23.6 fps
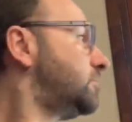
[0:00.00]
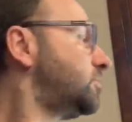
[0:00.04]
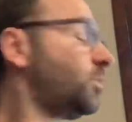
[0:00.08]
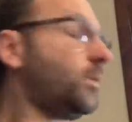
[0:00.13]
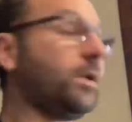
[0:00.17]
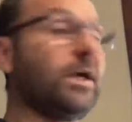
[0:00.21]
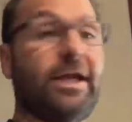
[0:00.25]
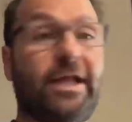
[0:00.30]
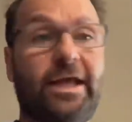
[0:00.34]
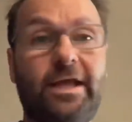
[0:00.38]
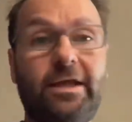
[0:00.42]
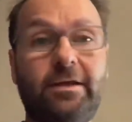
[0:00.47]

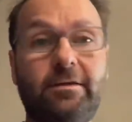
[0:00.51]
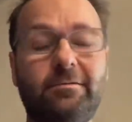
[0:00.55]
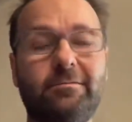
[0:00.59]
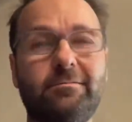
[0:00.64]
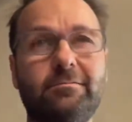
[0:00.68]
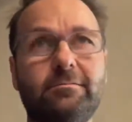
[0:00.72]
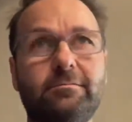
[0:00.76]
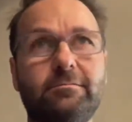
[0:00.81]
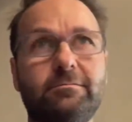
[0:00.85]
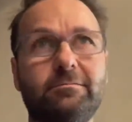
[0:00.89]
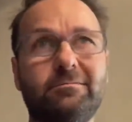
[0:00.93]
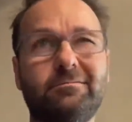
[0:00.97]
We got 8,
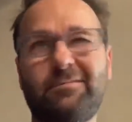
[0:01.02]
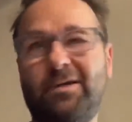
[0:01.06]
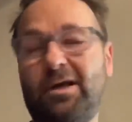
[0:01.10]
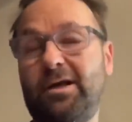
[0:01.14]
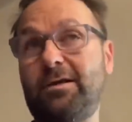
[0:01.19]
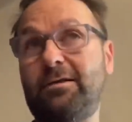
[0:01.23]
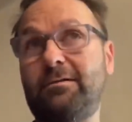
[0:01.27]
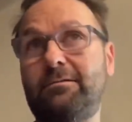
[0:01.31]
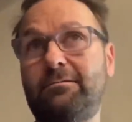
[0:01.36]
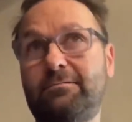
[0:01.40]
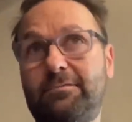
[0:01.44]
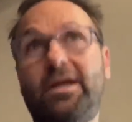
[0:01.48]

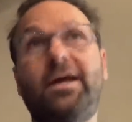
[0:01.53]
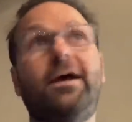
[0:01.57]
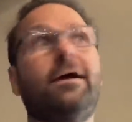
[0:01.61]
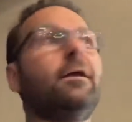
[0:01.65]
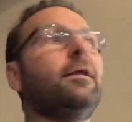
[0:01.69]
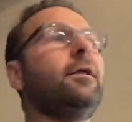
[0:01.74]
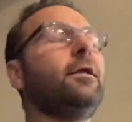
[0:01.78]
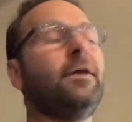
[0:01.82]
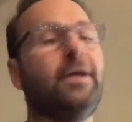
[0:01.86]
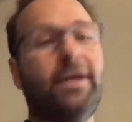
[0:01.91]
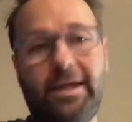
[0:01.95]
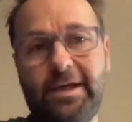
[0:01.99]
right? Yeah,